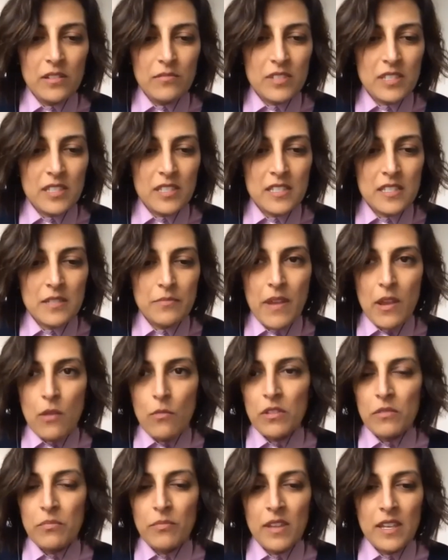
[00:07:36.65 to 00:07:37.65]
And just bear
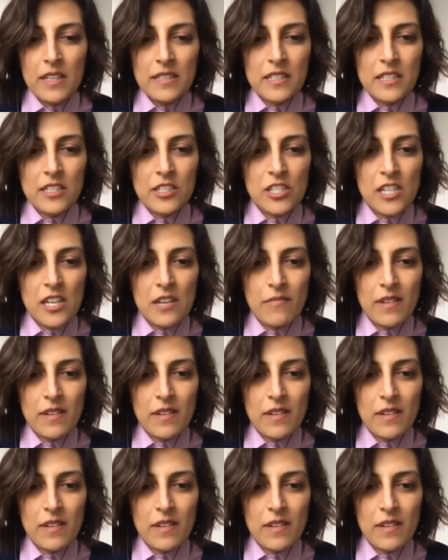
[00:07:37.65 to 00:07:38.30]
with me as I share my